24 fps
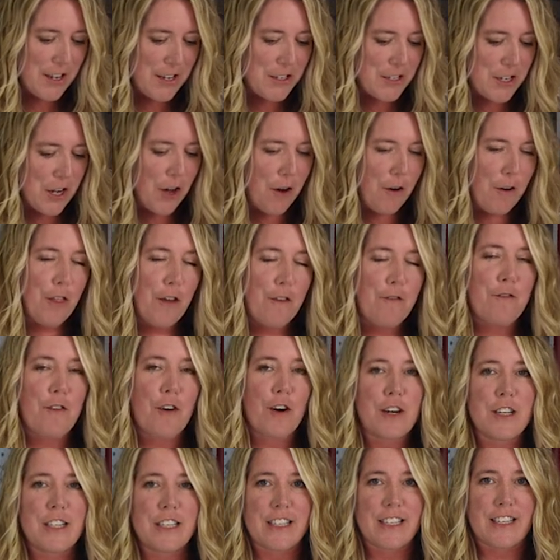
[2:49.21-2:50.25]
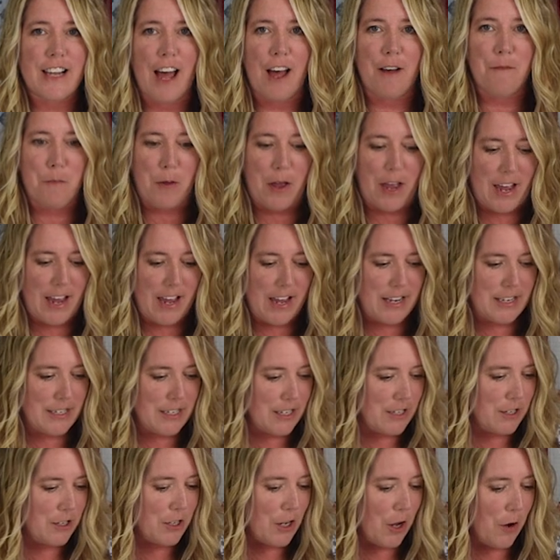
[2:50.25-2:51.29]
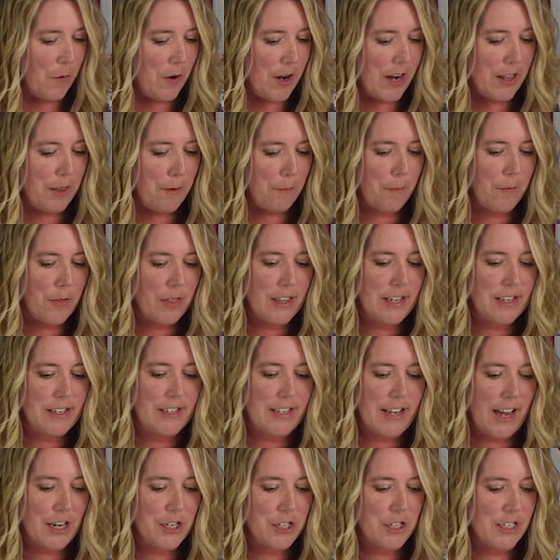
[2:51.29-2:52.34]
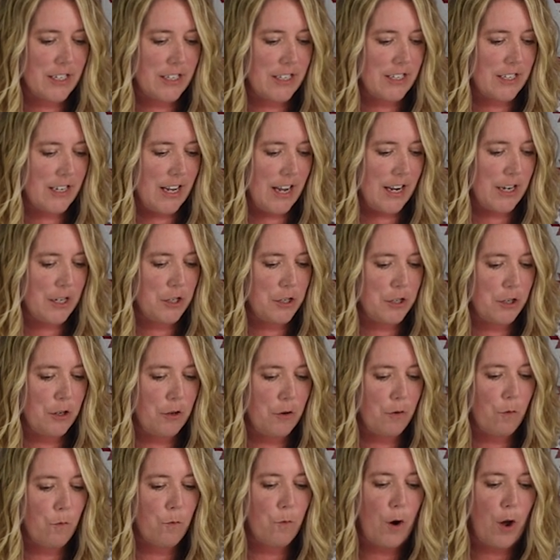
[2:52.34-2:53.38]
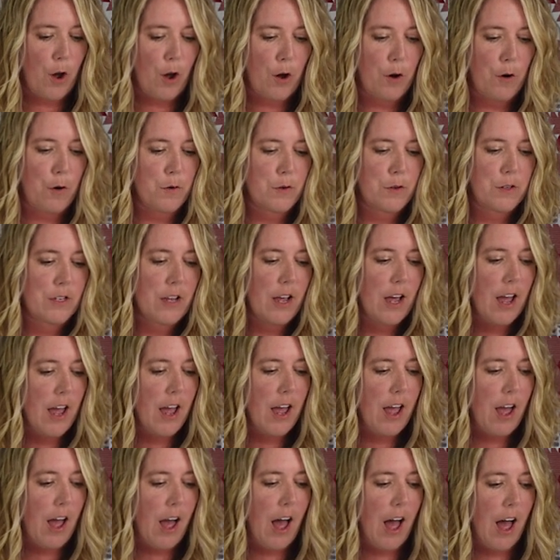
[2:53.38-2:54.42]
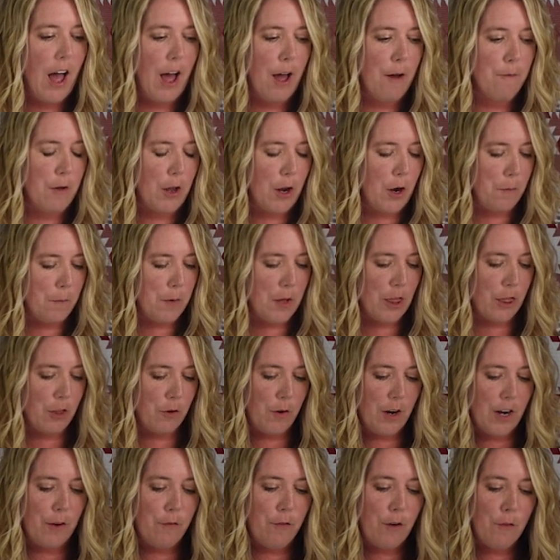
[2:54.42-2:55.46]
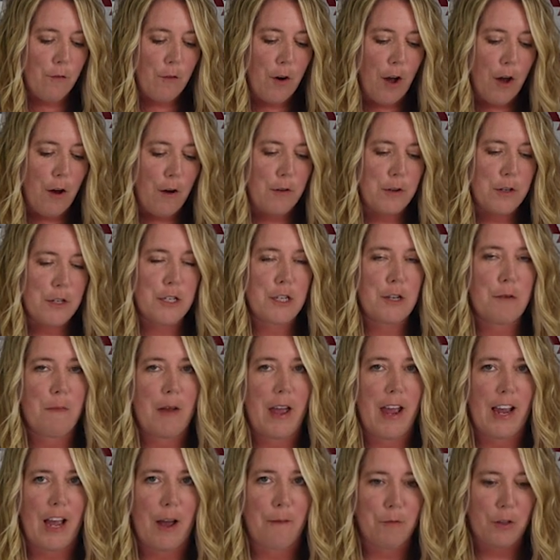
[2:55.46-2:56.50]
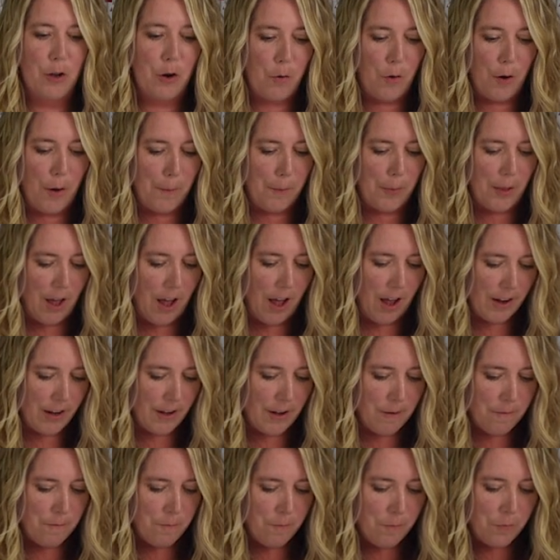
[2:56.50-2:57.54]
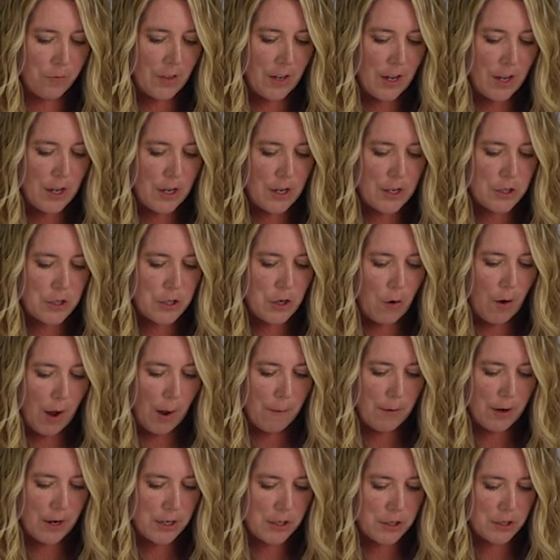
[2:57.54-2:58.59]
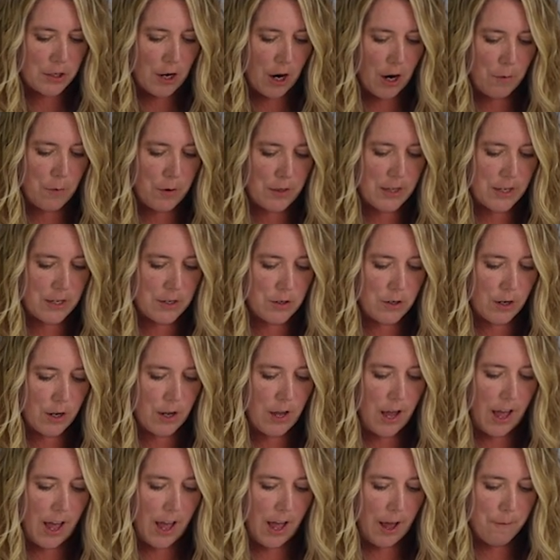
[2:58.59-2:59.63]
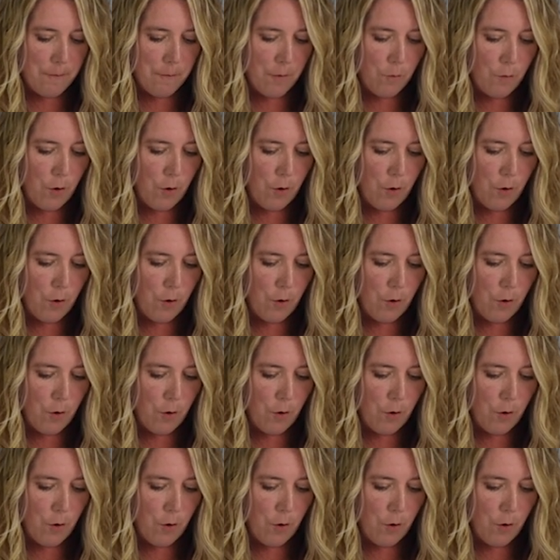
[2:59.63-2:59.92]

So the first step is sewing the, the sections into rows. Um, it'll be three different rows to make up the quilt block. So I'm going to start with this um,